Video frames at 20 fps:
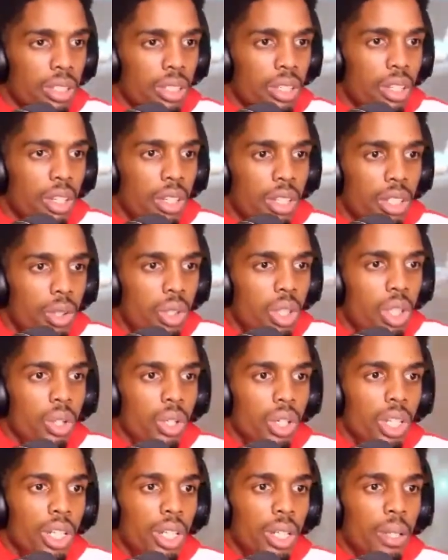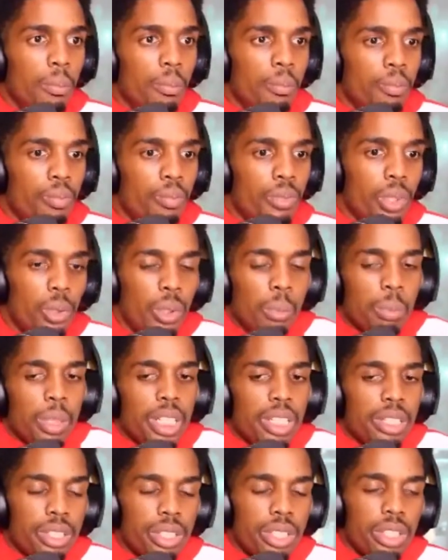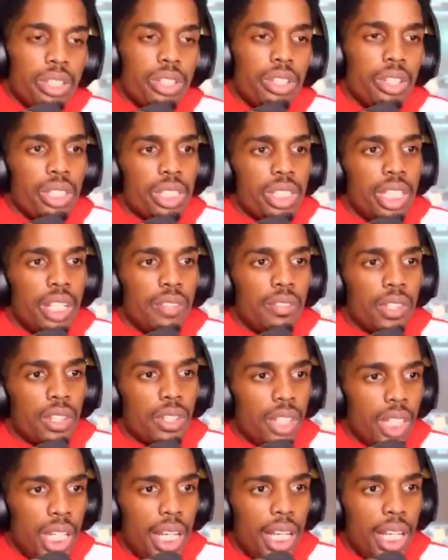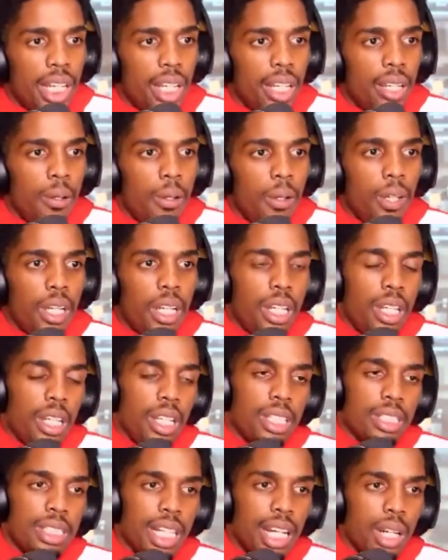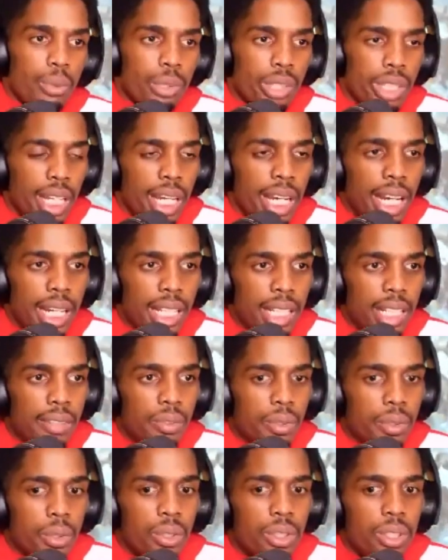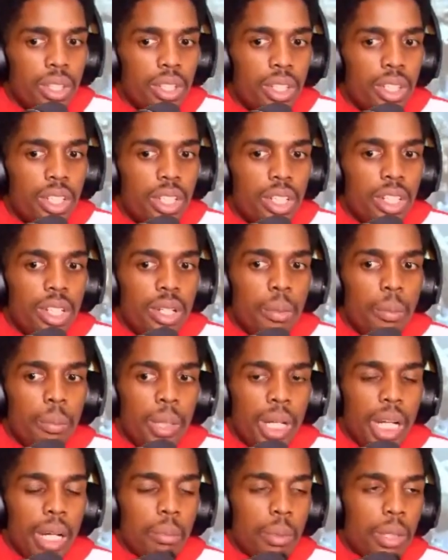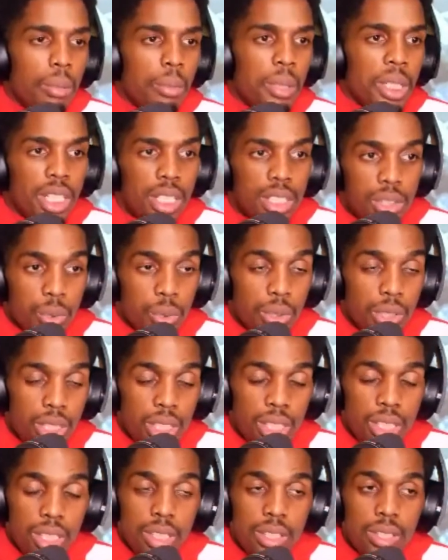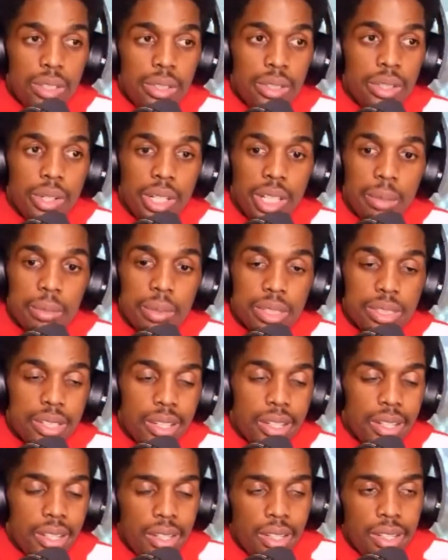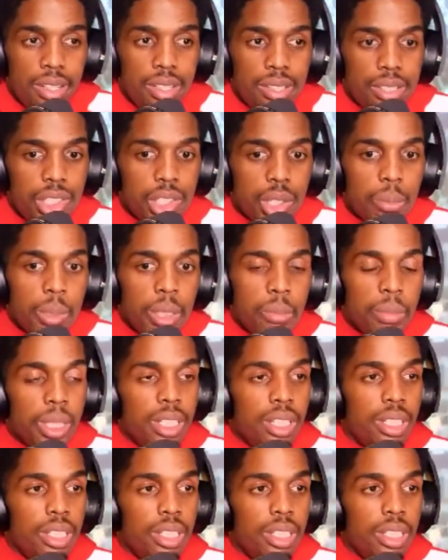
You know, um, you can play to your 37, 38, and it's not really a high level. But I'm coming in as a rookie, you know, and I'm just like, show me the money.